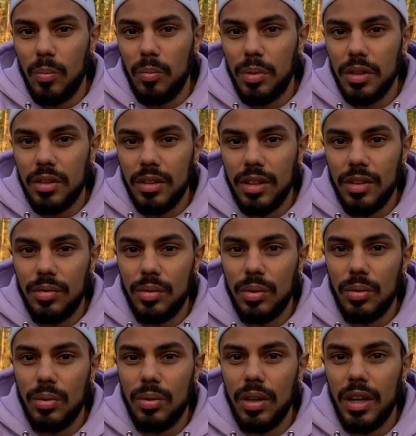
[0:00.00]
But if
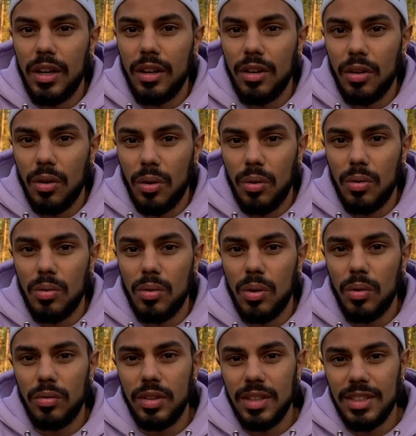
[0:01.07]
you let go of
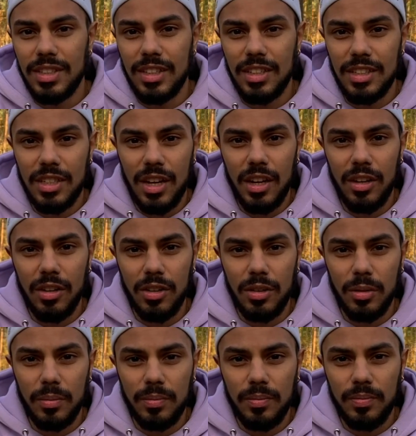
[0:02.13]
this desire,
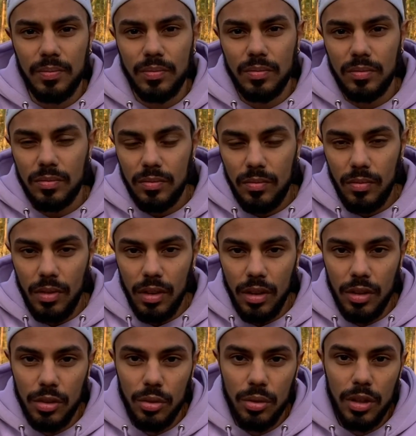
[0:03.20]

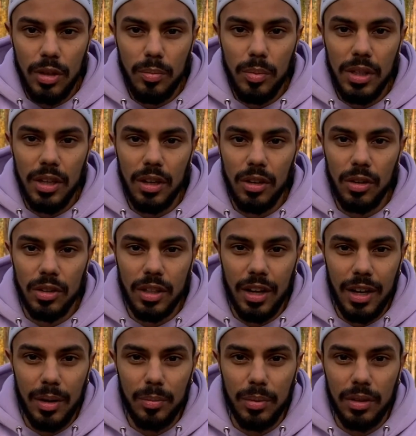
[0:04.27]
you can be a lot
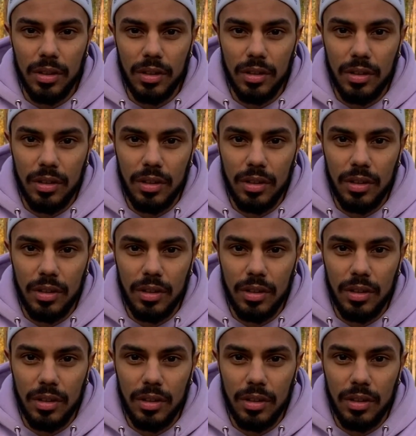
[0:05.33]
happier.